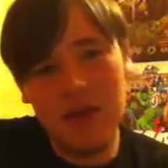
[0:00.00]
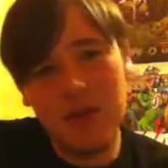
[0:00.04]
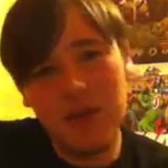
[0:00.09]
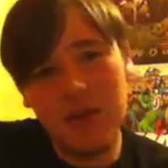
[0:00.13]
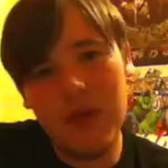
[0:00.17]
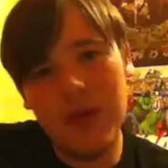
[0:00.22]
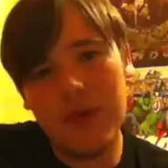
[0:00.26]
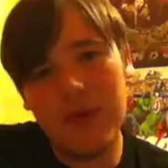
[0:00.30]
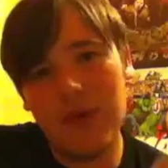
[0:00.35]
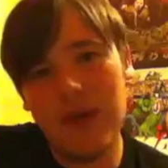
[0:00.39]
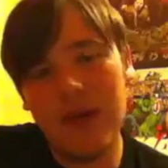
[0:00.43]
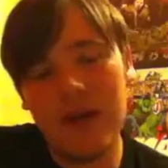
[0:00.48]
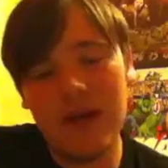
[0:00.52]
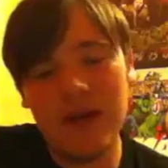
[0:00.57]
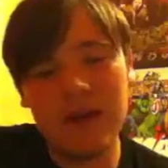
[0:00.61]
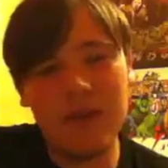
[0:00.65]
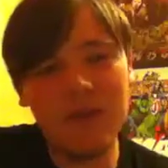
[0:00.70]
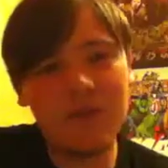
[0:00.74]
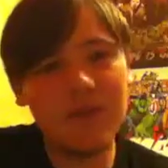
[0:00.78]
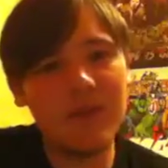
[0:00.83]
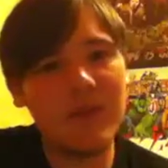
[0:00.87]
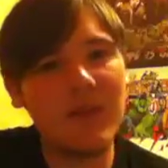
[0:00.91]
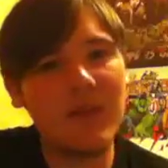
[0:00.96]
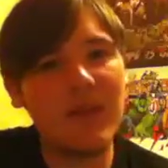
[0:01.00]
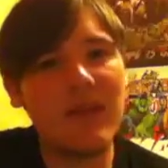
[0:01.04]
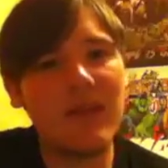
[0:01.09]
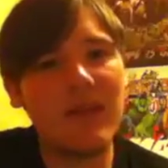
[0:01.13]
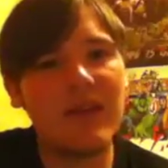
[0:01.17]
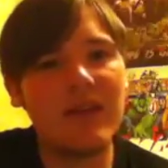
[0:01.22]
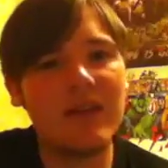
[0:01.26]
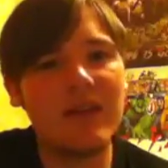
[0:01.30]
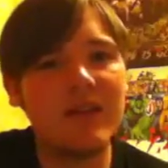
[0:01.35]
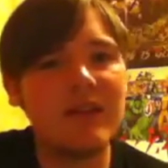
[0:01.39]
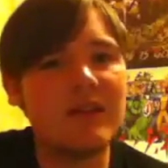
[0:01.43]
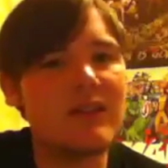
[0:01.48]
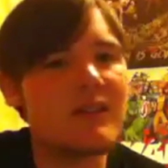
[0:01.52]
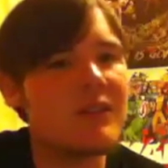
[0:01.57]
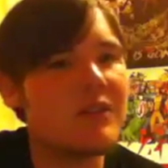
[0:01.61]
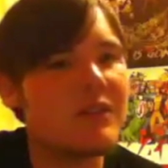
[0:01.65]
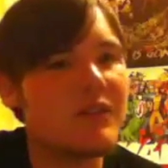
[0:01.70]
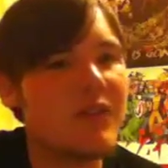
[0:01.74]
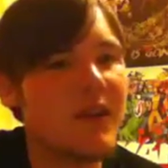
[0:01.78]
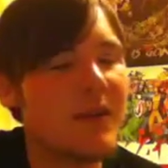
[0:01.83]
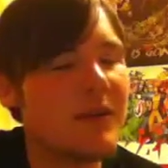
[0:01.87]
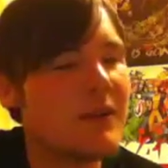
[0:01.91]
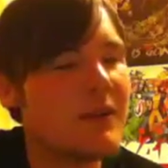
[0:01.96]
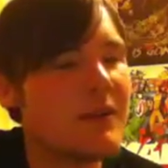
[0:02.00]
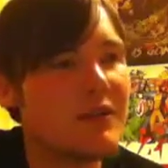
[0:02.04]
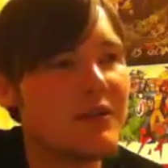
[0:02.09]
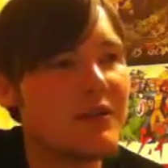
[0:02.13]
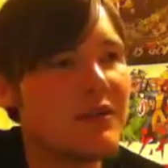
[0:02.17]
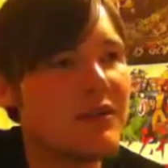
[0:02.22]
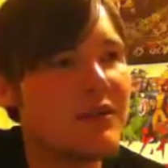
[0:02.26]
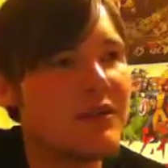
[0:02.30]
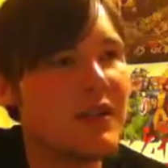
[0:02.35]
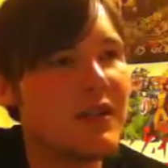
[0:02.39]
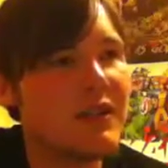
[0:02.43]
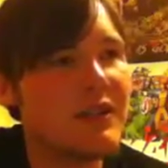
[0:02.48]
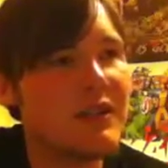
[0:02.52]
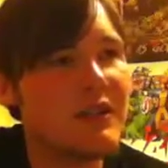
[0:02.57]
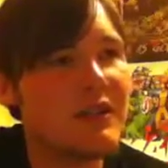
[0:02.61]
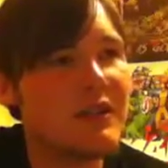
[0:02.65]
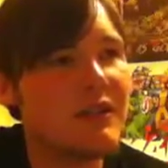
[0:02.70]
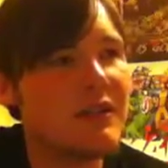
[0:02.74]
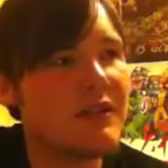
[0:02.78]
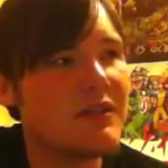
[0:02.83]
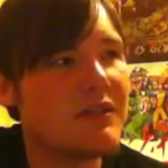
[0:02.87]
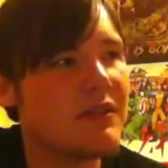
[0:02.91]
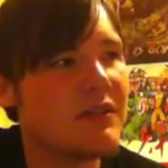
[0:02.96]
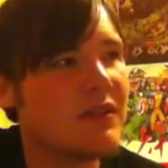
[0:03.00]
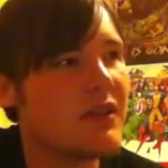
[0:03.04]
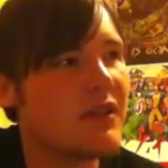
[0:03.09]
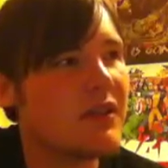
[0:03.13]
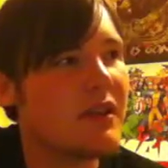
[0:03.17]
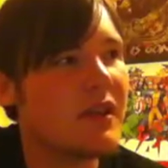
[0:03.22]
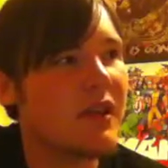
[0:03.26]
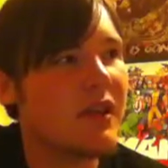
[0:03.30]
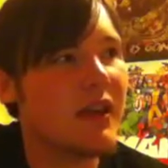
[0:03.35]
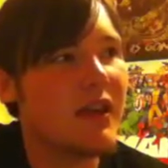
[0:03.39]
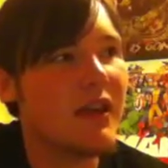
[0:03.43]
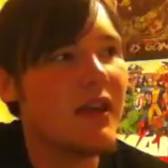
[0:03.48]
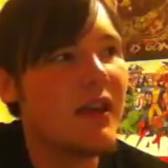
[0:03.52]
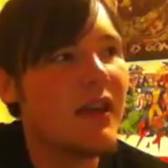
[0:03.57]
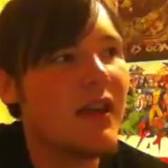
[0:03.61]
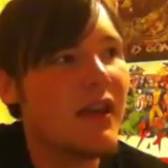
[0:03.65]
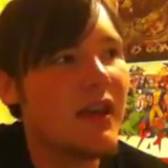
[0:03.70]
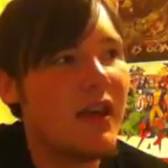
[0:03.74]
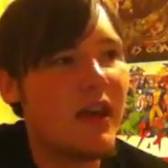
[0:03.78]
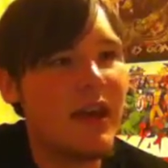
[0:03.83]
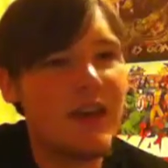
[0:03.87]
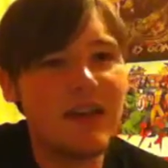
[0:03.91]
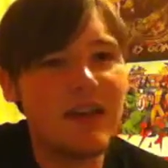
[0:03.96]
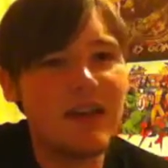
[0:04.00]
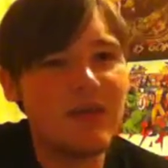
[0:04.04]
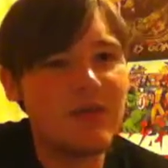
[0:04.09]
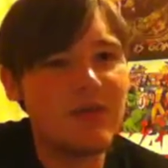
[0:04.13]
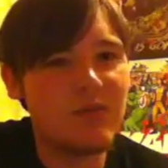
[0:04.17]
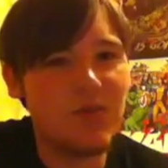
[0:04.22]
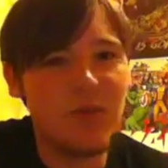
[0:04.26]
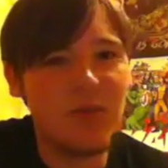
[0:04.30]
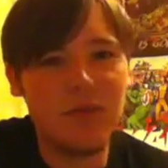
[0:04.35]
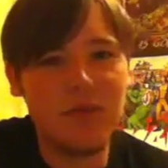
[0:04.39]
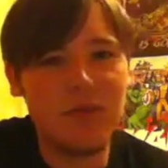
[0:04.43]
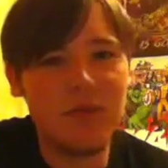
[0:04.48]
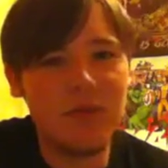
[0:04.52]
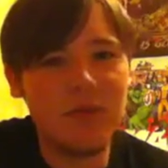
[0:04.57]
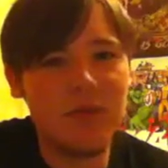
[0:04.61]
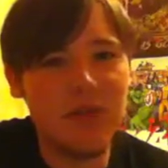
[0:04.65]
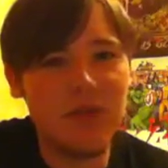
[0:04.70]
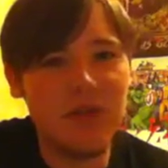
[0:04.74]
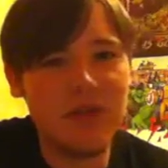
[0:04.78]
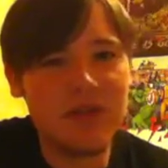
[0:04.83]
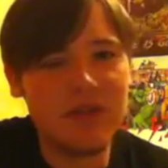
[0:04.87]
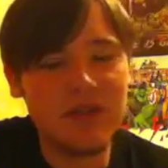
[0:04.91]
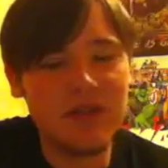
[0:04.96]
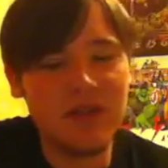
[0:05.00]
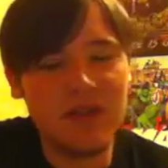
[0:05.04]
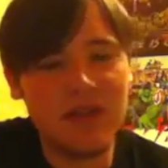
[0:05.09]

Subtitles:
Wayne Manor. He's just stuck in there, and he's a wounded person.